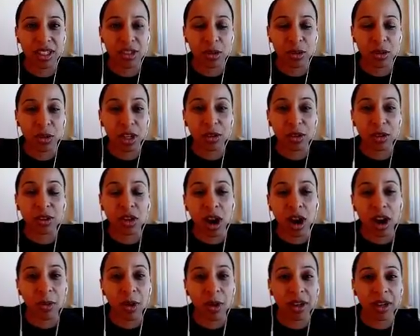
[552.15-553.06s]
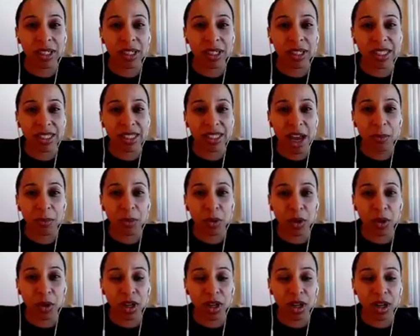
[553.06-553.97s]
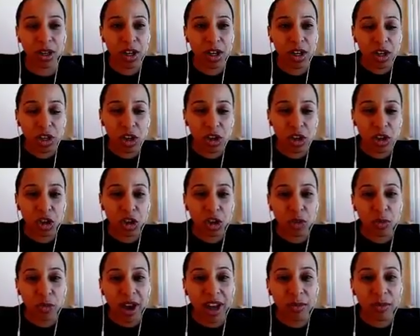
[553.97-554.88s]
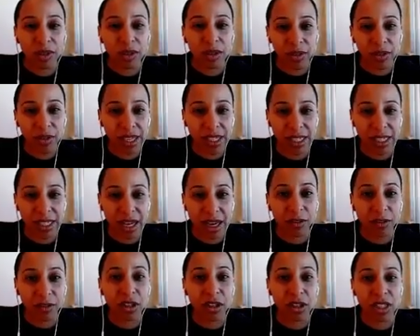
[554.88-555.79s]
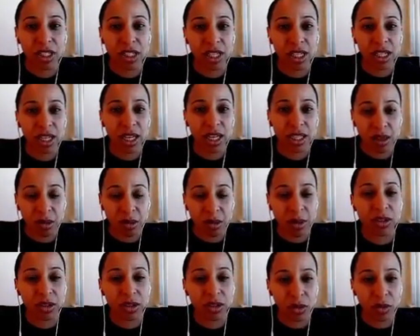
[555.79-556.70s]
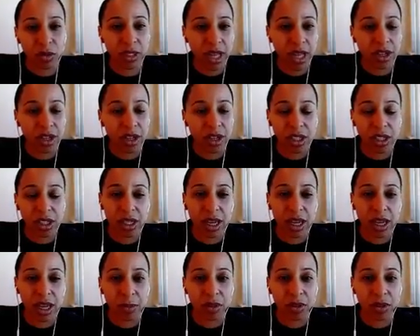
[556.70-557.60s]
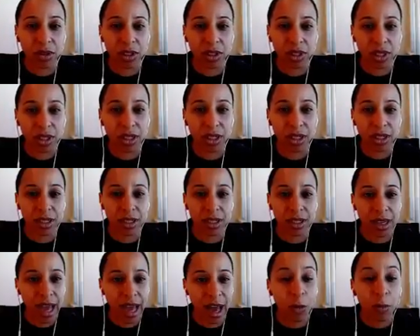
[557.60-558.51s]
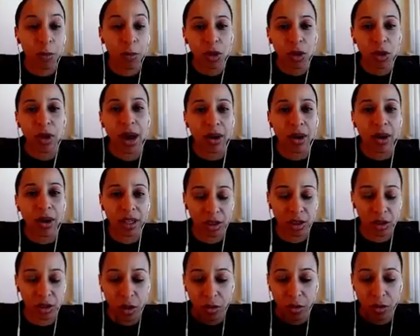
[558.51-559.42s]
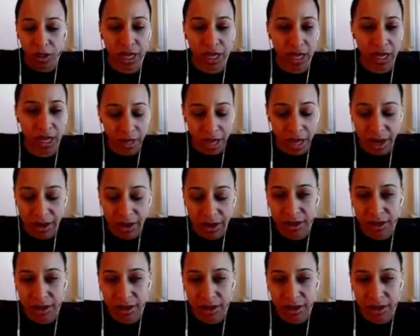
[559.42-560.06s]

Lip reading: So can you talk about an example where, you might have been facing adversity and then a mentor was actually able to help you out and you overcame that?